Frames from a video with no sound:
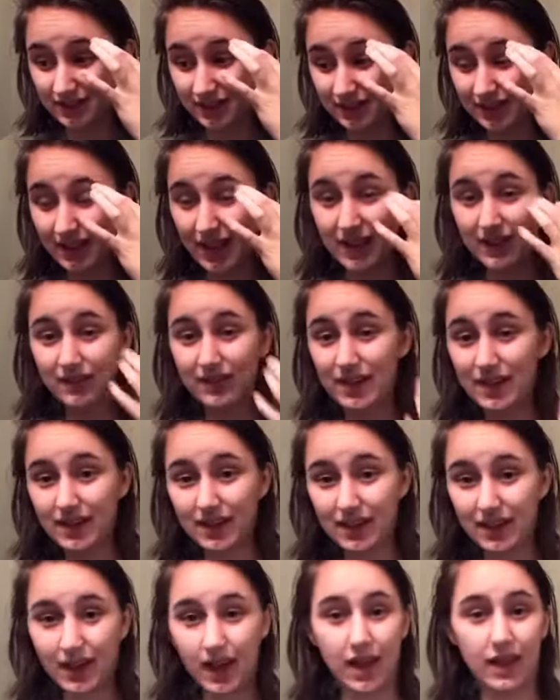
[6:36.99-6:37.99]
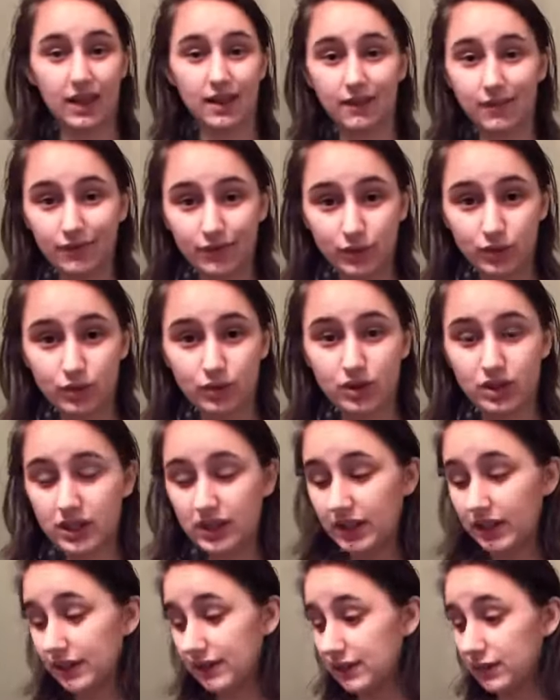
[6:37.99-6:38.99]
A lot of eating. I love food. She
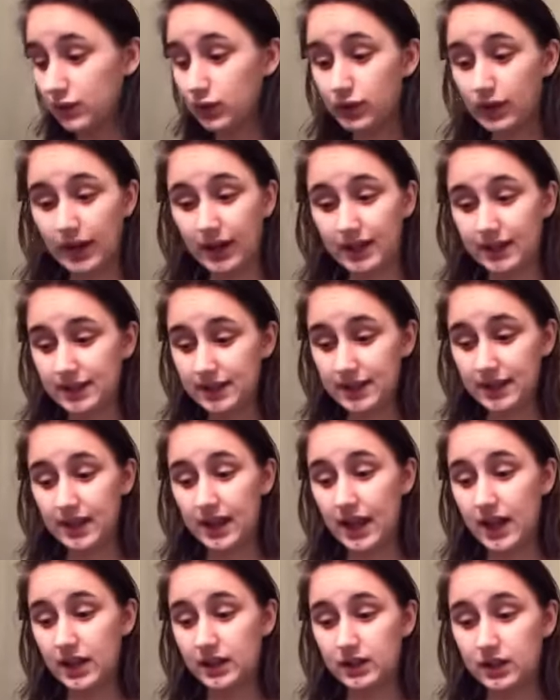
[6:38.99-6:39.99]
loves food. I could see that.